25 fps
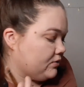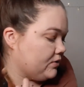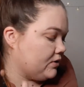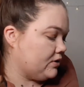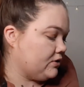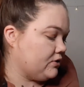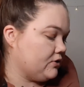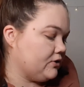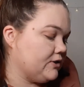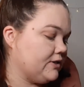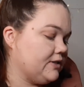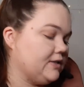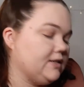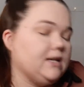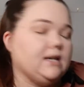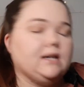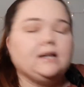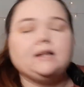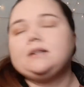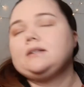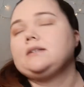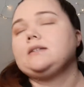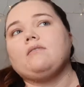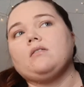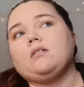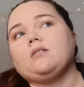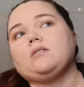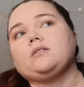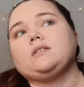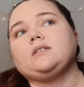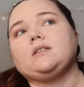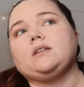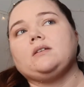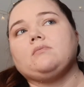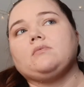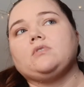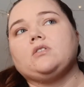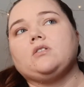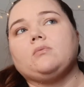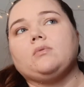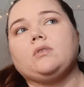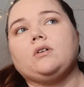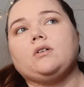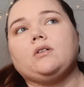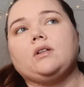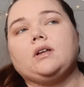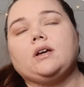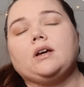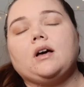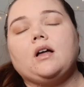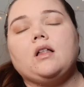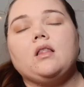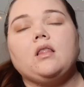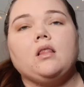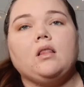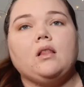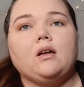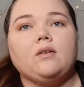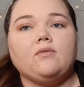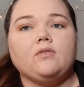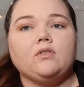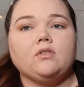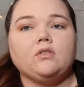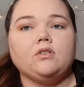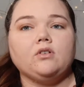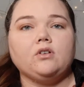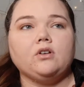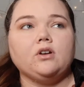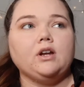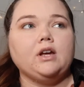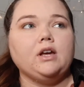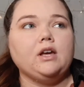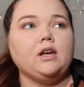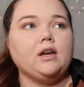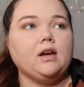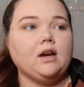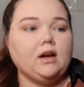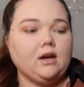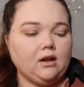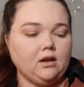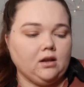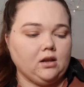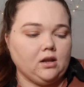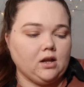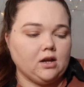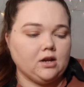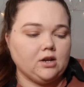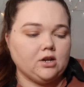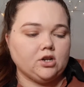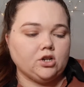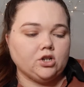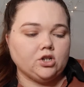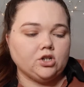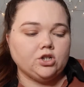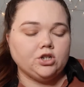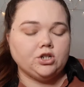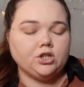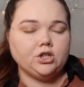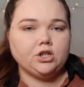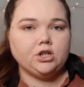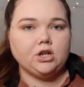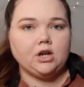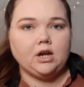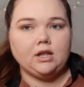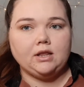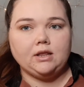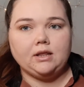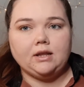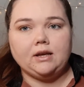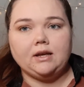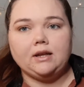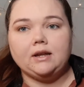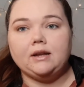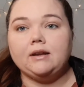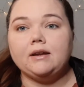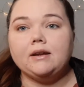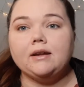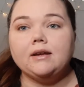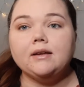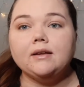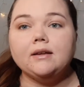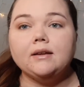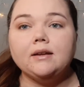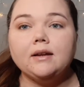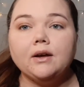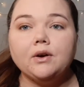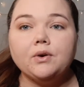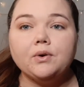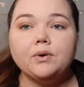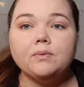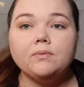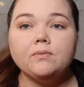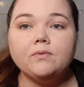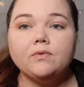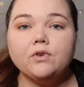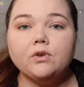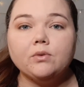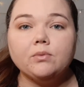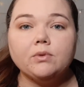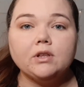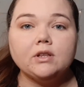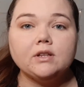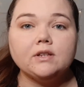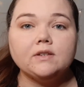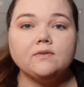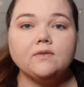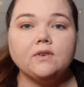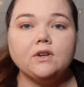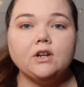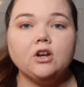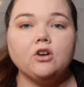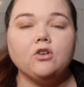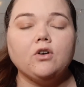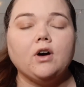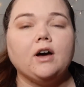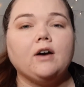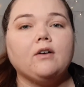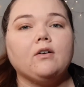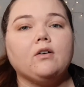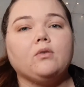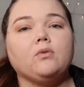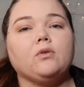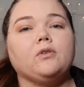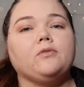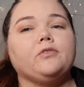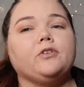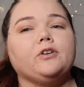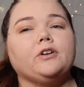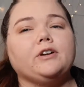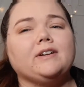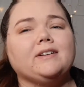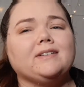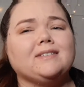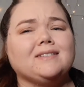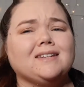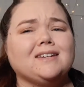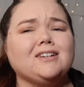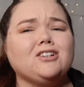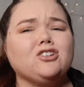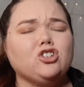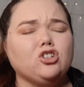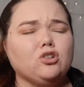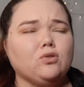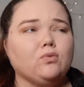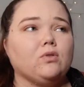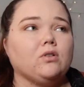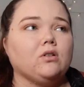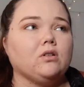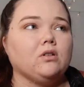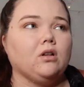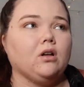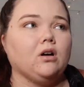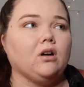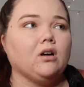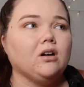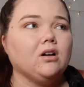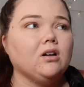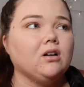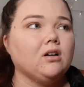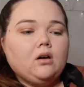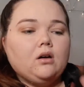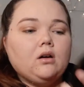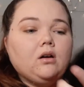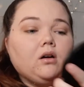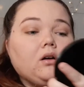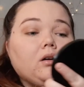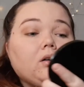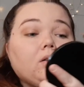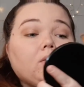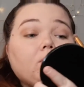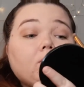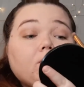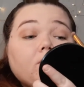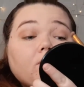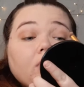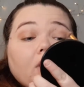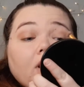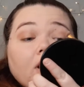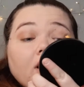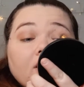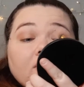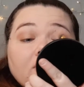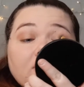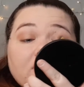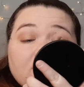understand. I fell asleep till about like 11:30, had lunch, and then now I'm filming this video. However, it is like 2 o'clock, but I have